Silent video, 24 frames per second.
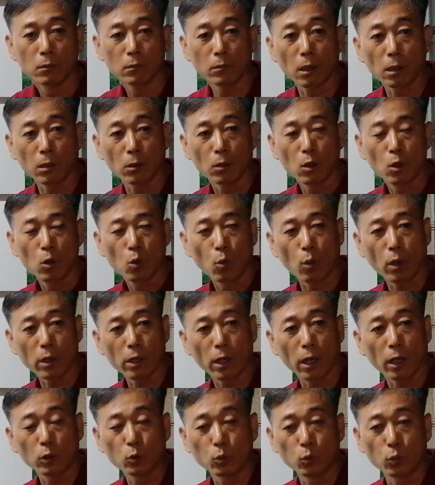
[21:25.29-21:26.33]
Then,
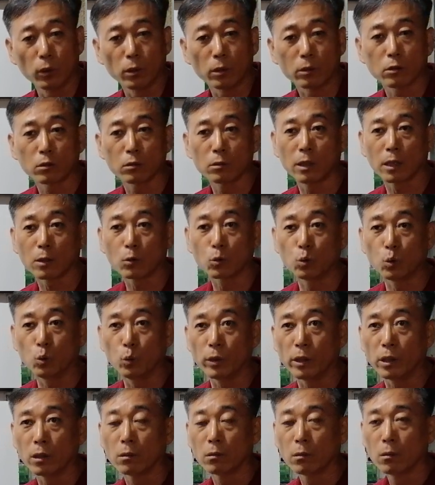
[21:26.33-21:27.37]
why Edward not
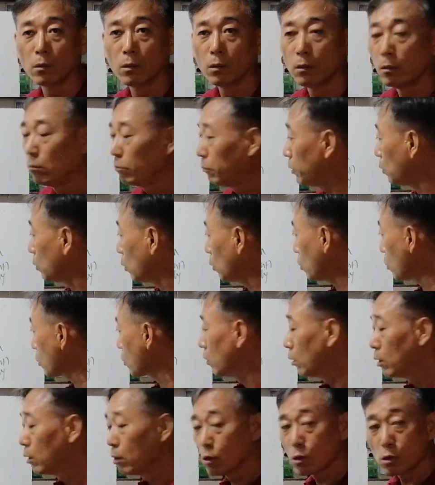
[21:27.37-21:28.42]
doing?
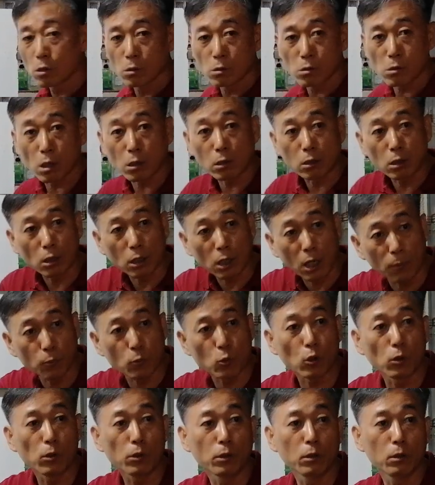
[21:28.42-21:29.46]
Because Satan
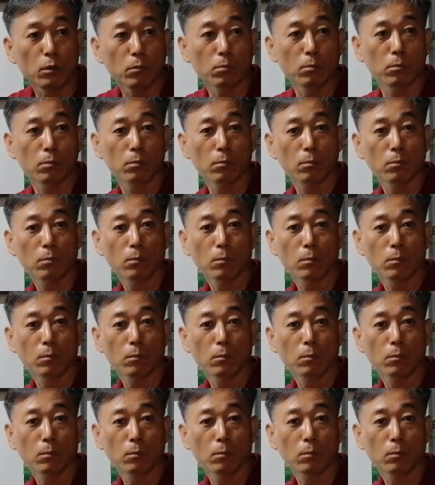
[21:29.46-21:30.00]
captured him.